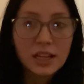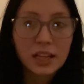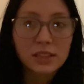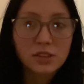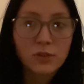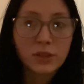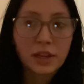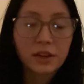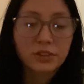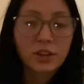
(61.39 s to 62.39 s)
It is often
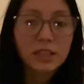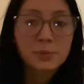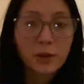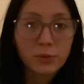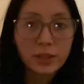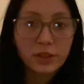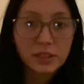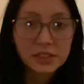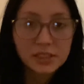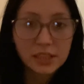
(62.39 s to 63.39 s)
characterized by recurrent
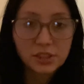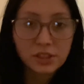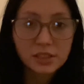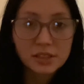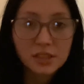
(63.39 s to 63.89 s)
seizures